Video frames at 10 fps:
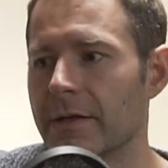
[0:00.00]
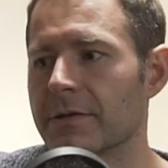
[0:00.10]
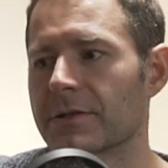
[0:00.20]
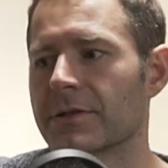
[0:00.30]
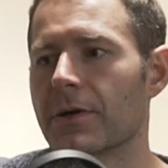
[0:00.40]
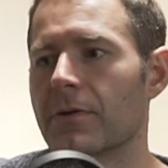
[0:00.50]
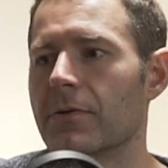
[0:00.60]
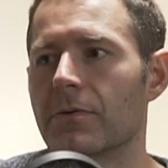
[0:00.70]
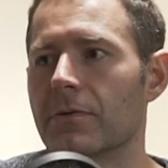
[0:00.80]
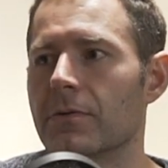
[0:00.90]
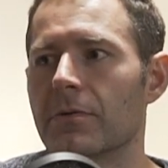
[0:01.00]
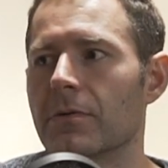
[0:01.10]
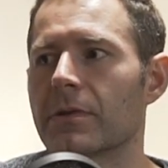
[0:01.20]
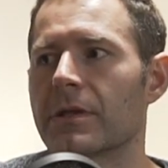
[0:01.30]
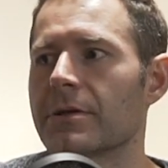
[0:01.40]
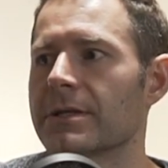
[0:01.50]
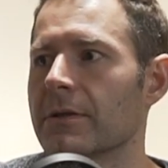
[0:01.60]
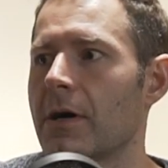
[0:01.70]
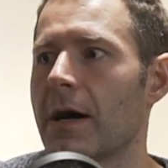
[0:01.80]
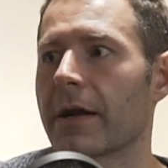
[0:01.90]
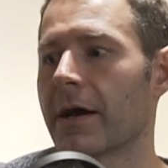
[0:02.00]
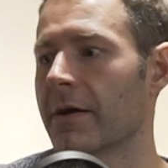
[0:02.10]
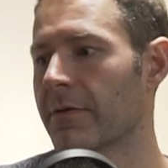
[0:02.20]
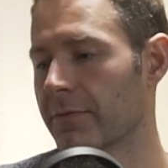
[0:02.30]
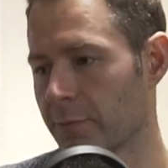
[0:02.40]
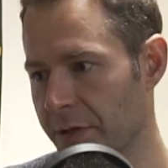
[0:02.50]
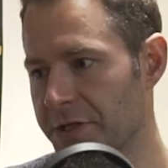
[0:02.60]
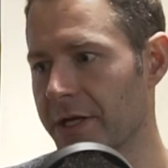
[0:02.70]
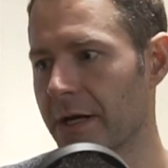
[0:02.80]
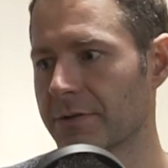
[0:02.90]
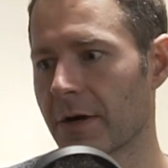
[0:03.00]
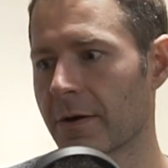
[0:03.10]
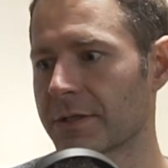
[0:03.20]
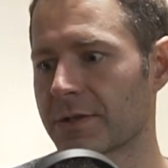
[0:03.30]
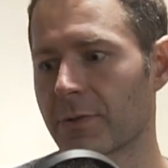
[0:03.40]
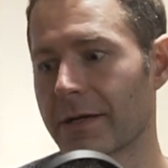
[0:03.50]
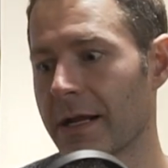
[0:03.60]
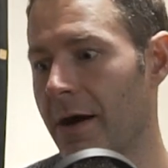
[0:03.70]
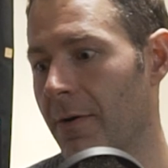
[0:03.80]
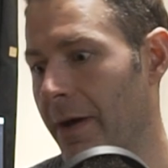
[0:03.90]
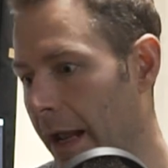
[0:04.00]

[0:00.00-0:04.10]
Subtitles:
So there's a lot of reaching out to artists right now